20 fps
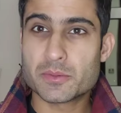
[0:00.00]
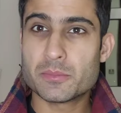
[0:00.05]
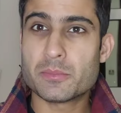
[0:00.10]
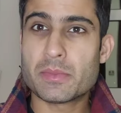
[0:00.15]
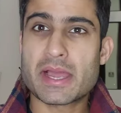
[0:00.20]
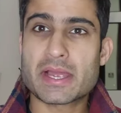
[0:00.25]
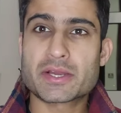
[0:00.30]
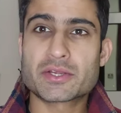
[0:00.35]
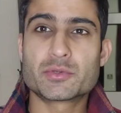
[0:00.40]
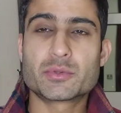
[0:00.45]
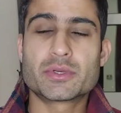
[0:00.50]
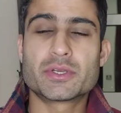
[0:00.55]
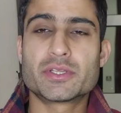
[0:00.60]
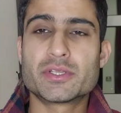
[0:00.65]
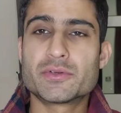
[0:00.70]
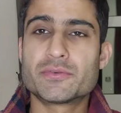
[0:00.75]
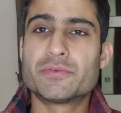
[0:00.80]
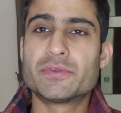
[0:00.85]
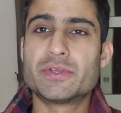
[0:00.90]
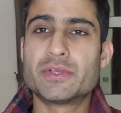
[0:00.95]
welcome back
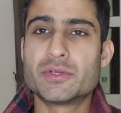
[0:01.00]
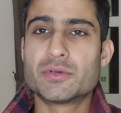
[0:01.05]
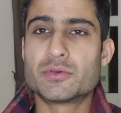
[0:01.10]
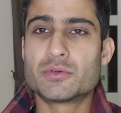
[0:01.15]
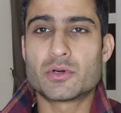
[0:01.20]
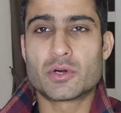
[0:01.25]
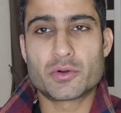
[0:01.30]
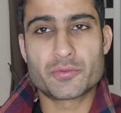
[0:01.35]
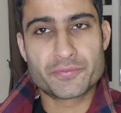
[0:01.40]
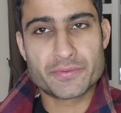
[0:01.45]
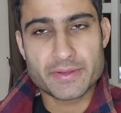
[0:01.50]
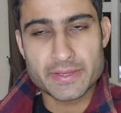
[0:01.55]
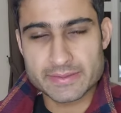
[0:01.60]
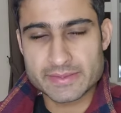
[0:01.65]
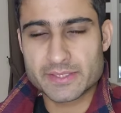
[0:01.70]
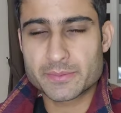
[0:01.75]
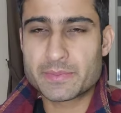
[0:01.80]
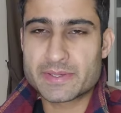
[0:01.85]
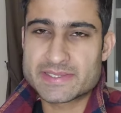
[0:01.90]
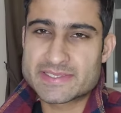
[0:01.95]
to another video
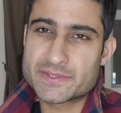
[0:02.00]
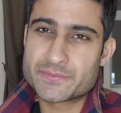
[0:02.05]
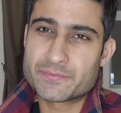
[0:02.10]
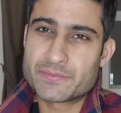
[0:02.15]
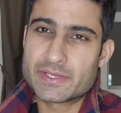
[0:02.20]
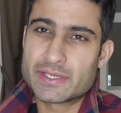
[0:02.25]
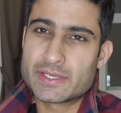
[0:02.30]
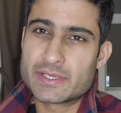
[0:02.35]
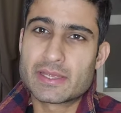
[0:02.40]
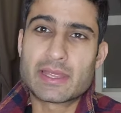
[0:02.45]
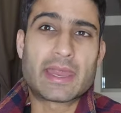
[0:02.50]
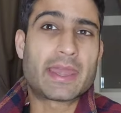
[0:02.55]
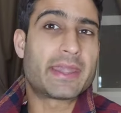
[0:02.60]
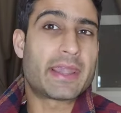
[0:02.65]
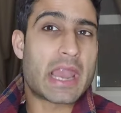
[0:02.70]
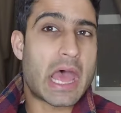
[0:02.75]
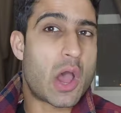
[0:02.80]
of Cathay Pacific.